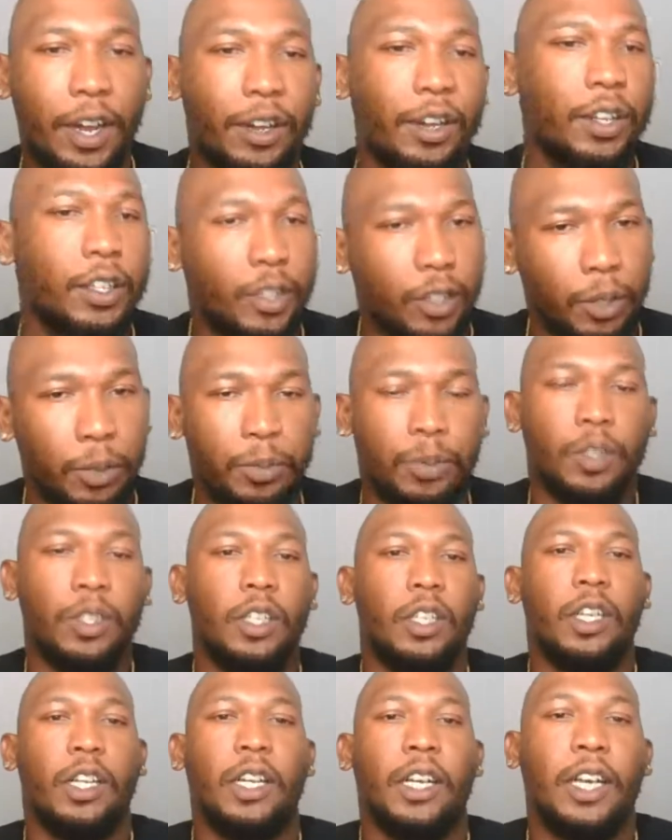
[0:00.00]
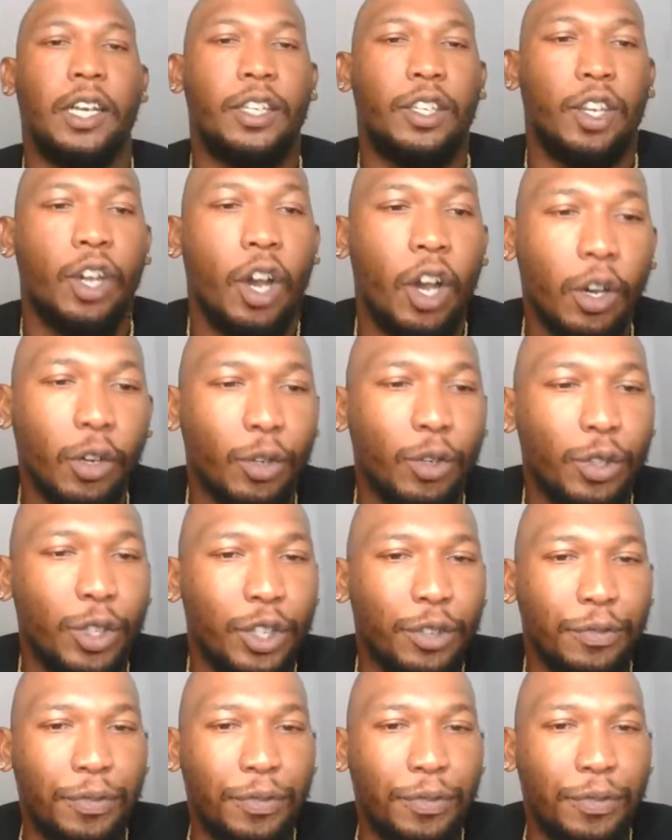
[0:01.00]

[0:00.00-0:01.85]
wider in terms of your uncle,